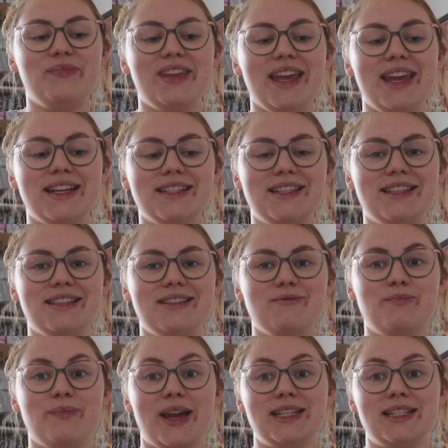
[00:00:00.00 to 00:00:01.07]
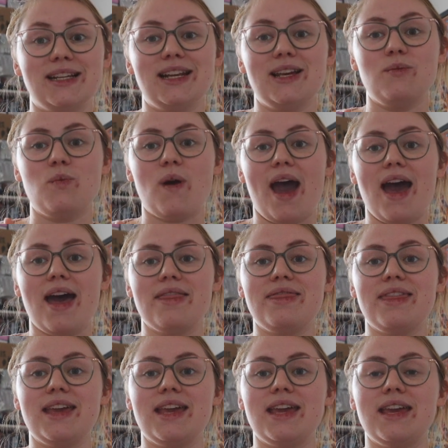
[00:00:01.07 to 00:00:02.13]
It's basically where
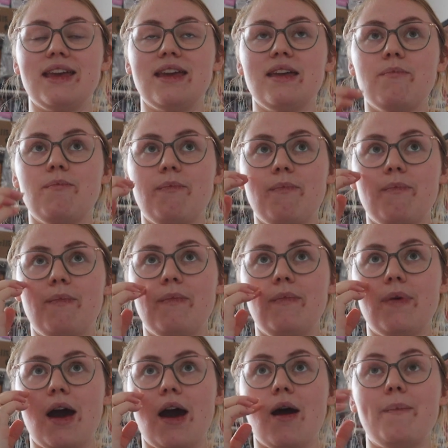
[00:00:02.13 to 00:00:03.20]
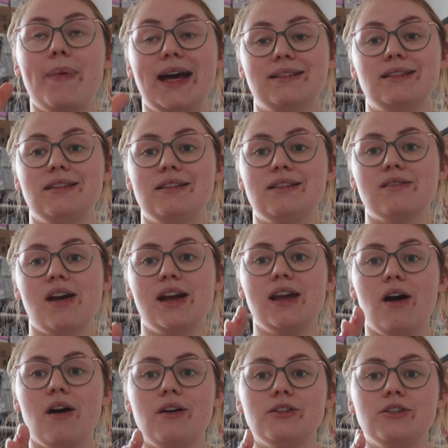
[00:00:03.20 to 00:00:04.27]
the pattern
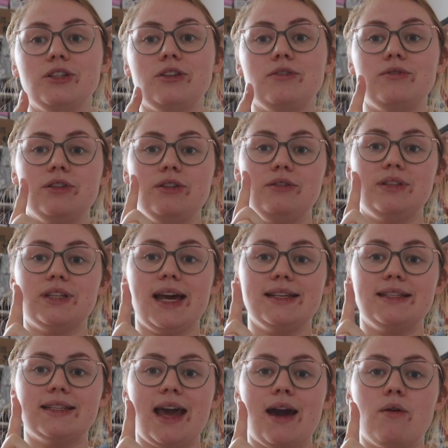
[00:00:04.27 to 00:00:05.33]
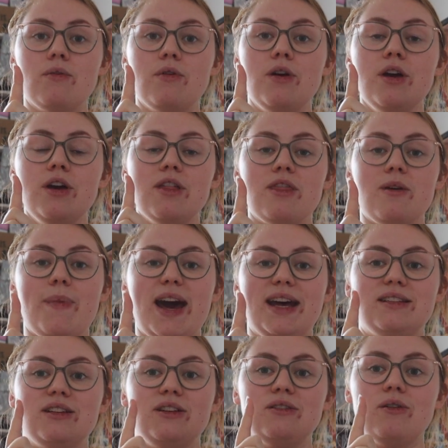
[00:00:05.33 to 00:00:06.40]
designer asks you to test out the
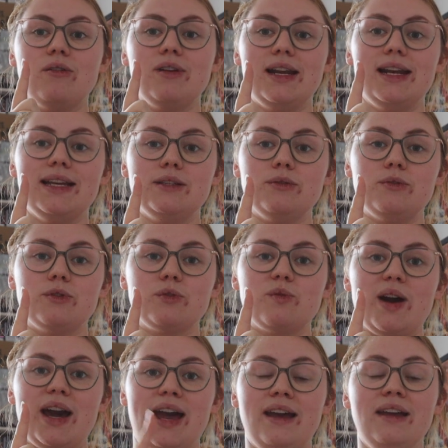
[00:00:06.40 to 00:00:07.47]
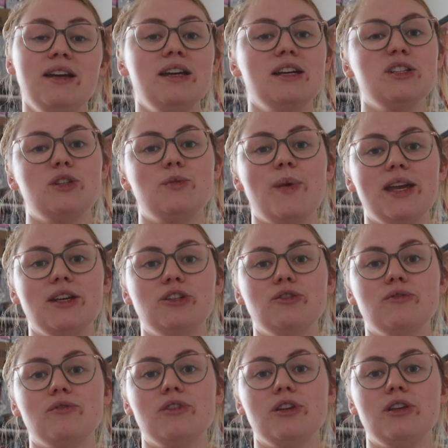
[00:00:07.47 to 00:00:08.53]
pattern on a little square to make
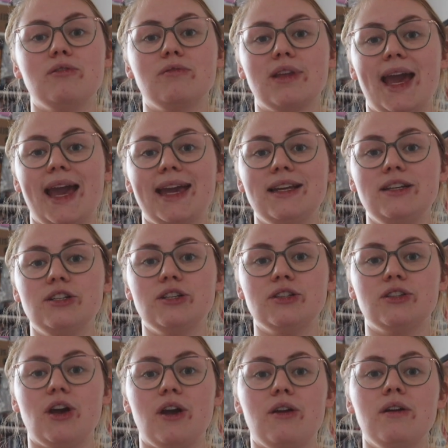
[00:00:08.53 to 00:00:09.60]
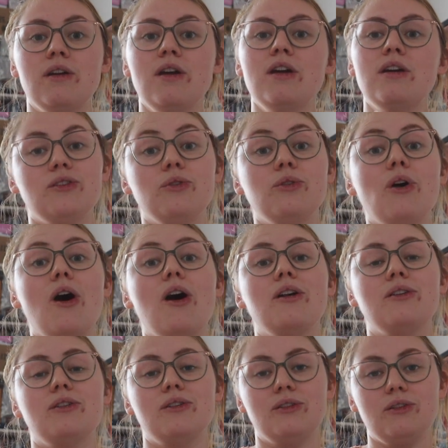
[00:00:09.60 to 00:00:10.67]
sure that your gauge, so your
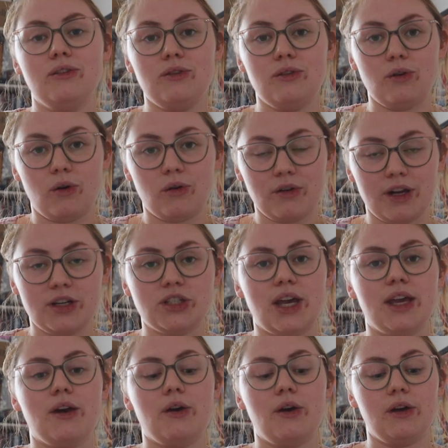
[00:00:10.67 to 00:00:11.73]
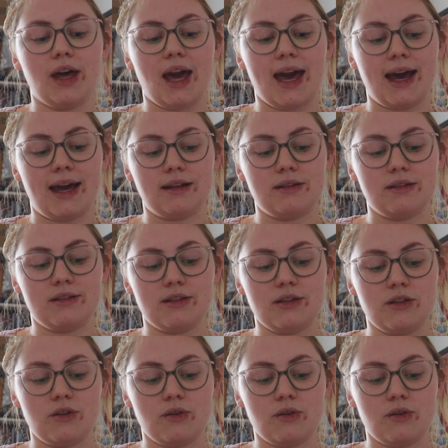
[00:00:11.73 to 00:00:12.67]
yarn, your crochet hook, and